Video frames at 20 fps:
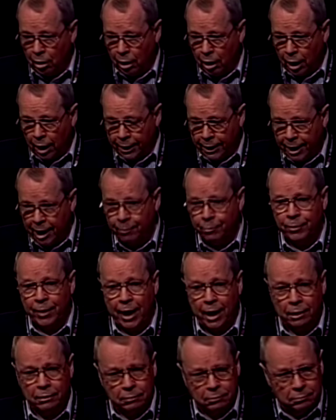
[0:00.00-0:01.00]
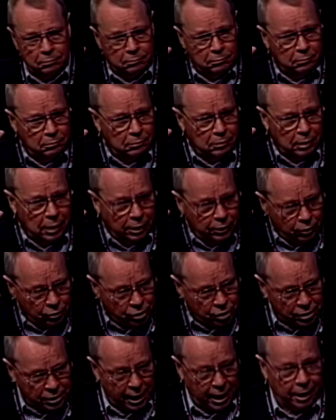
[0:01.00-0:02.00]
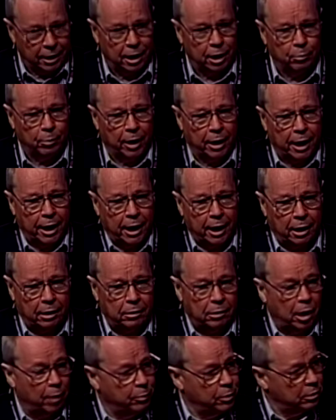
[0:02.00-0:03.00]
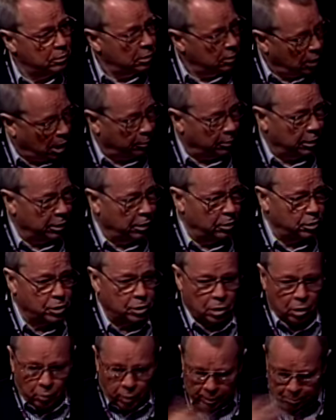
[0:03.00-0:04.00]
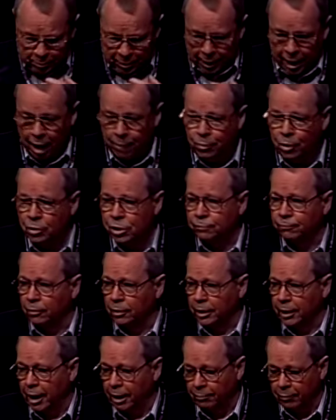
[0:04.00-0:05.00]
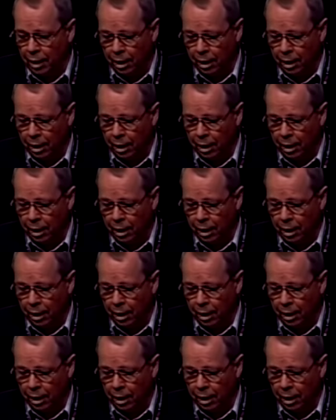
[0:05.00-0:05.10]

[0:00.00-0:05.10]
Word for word: I kept that understanding in my head up a couple of years ago. It became useful again.